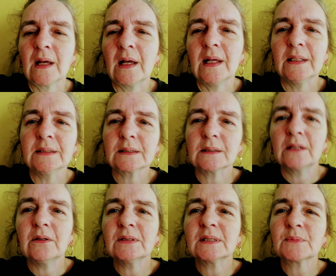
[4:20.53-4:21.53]
And I
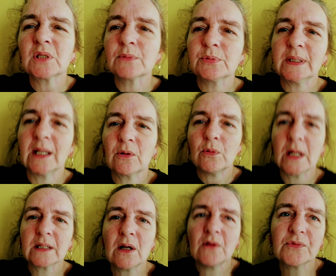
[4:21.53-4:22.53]
know sometimes we get
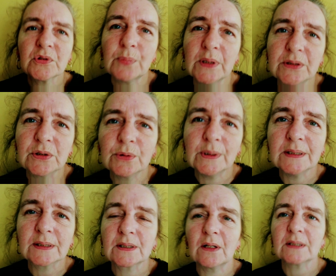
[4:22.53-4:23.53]
quite comfortable in doing
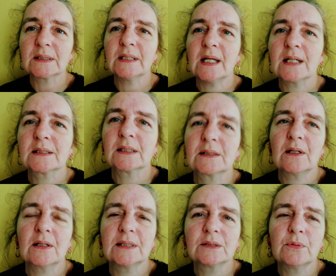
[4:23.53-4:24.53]
certain
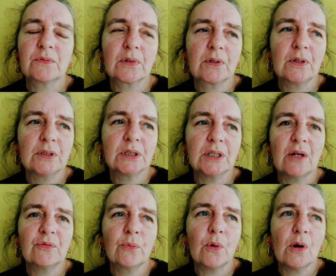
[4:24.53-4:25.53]
exercises with the
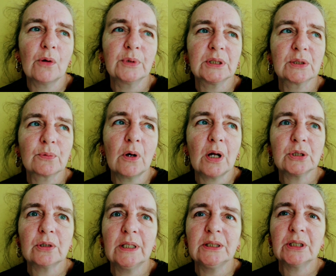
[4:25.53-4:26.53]
Gurdjieff work, which is why I
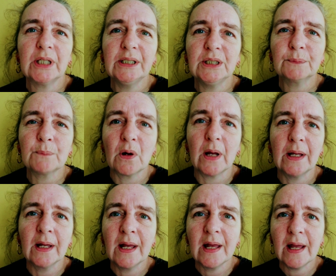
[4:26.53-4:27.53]
try and change my
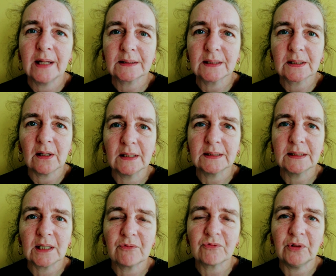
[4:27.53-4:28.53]

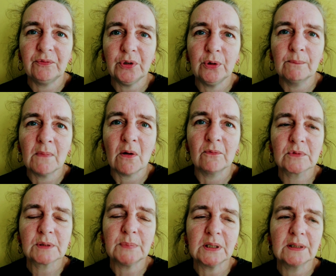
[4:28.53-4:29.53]
exercises every few
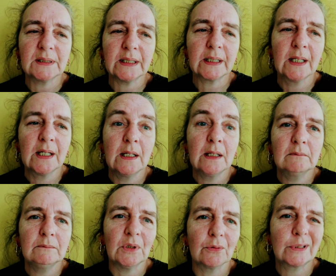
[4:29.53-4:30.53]
months, because it,
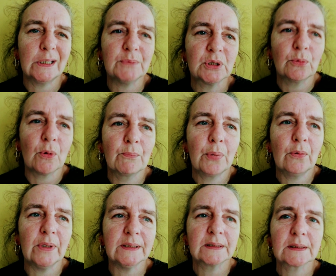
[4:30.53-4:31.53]
you know, keeps you on
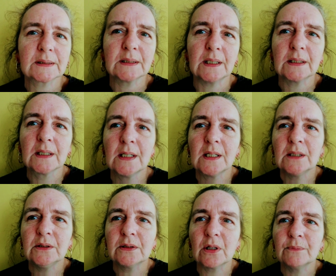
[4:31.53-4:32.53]
point, doesn't it?
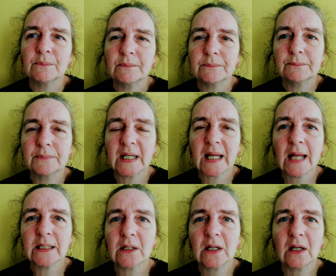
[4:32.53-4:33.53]
You don't
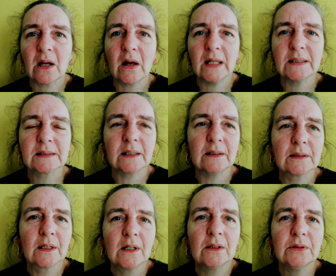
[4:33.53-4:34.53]
mechanicalize it.
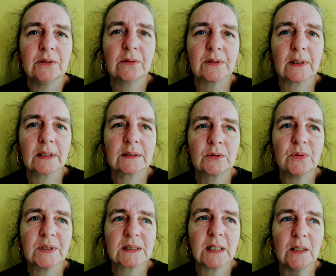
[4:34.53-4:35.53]
You don't do
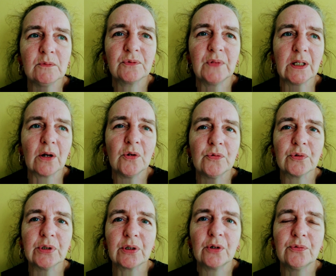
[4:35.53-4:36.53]
the same thing over
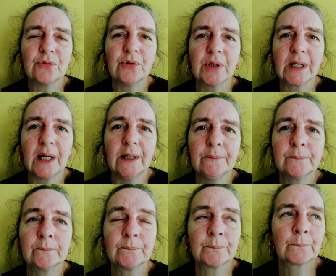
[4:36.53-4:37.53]
and over again.
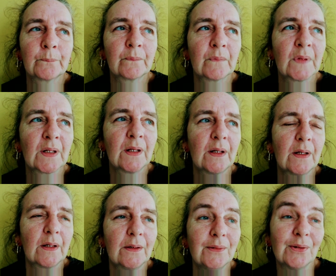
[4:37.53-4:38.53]

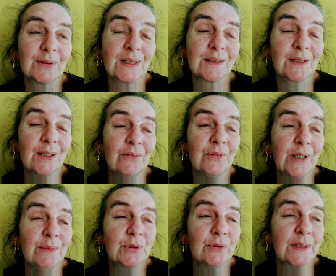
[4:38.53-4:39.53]
You know, as they say, if you
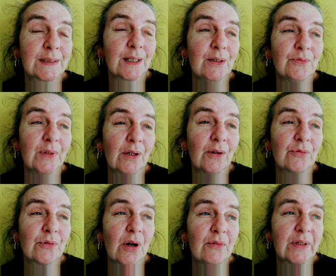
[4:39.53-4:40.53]
keep doing the same thing
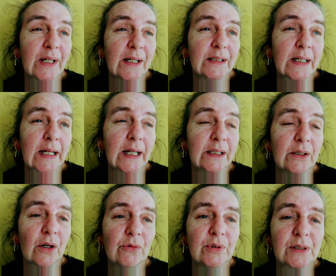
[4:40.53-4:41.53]
over and over again and getting
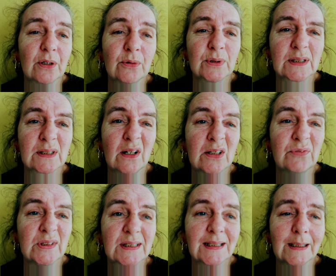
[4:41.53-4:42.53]
no results, it's kind of
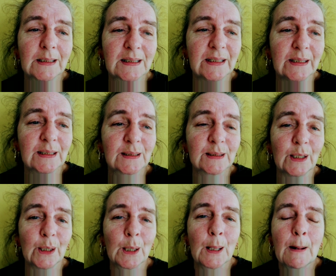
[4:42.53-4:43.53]
insanity, isn't
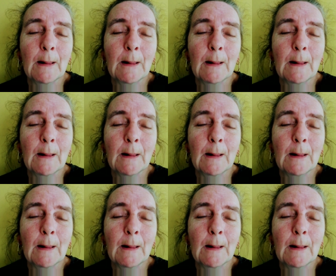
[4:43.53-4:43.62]
it?